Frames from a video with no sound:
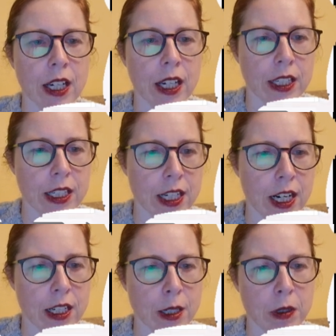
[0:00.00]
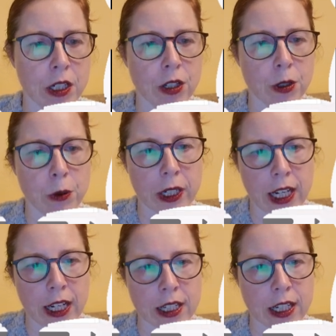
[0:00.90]
And it takes me to the Quick
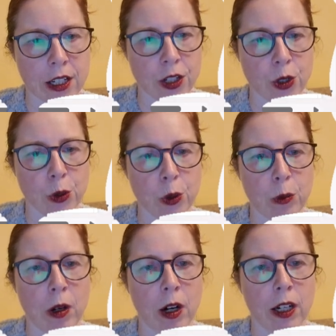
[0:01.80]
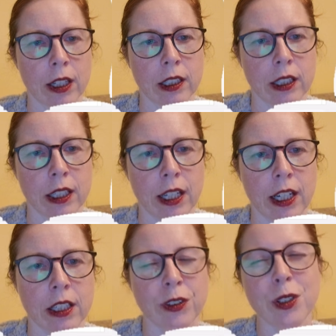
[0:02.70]
Access Toolbar.
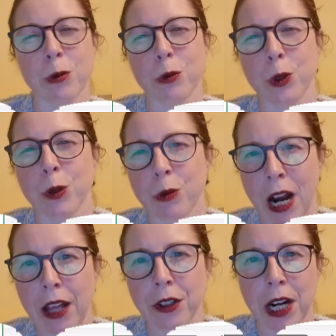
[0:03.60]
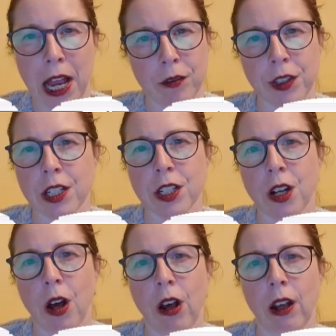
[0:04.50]
And if you would rather have
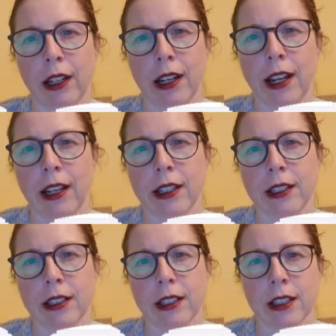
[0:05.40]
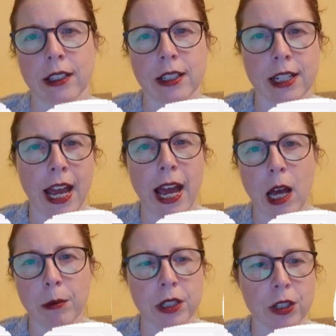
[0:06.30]
this on a
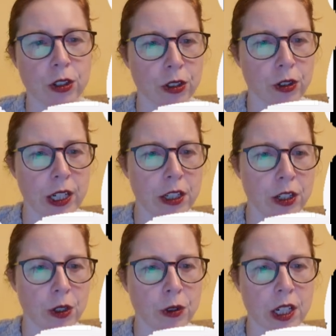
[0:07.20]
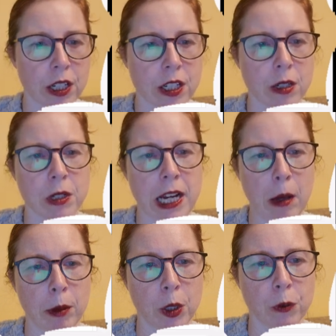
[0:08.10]
tab, you can create your own custom
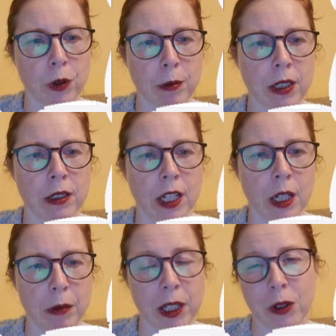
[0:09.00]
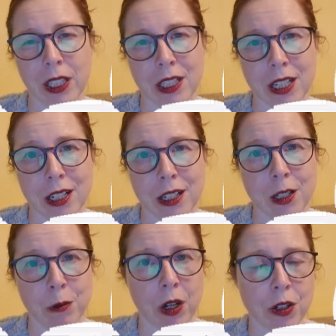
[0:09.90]
tab on the ribbon by going into
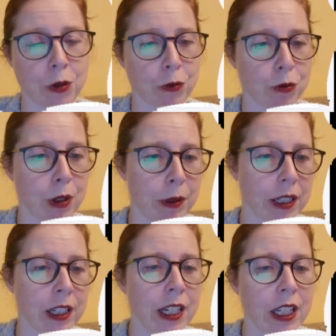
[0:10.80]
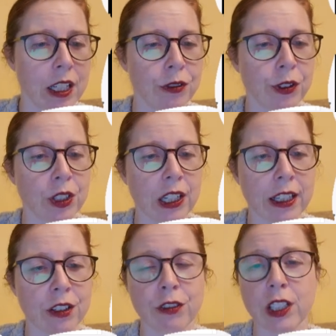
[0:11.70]
Customize Ribbon. If you'd
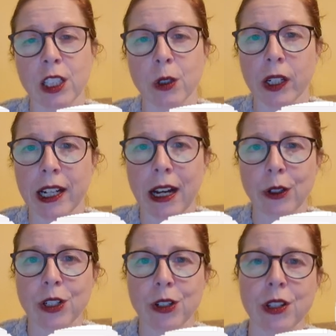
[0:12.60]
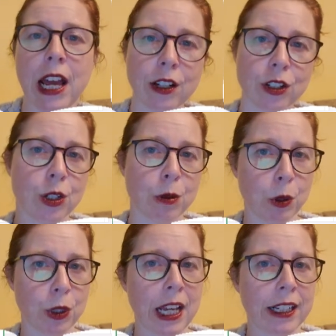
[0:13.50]
like a video on how to do that, do
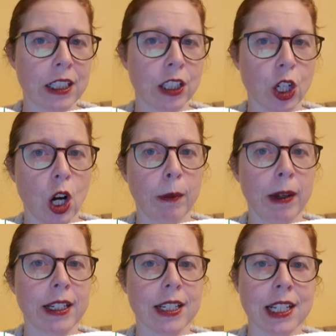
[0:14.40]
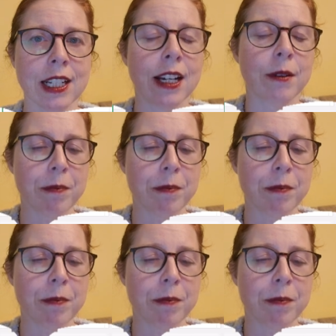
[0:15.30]
put that in the comments,